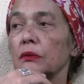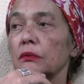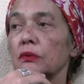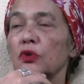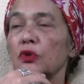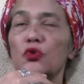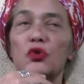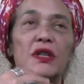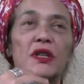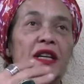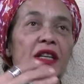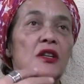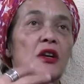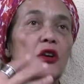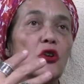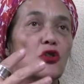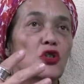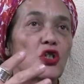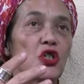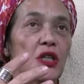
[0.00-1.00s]
new
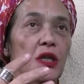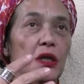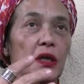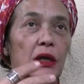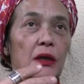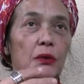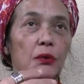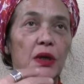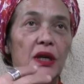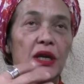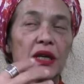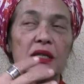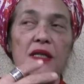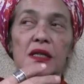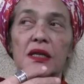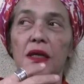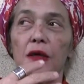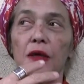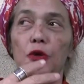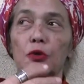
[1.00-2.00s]
technology, and we
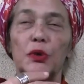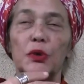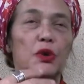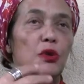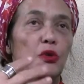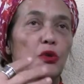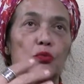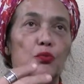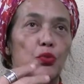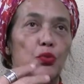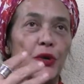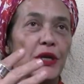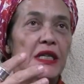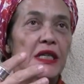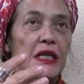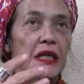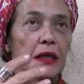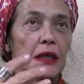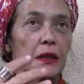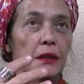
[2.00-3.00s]
can think about
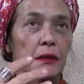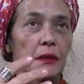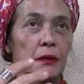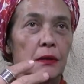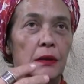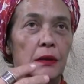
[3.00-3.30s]
printing,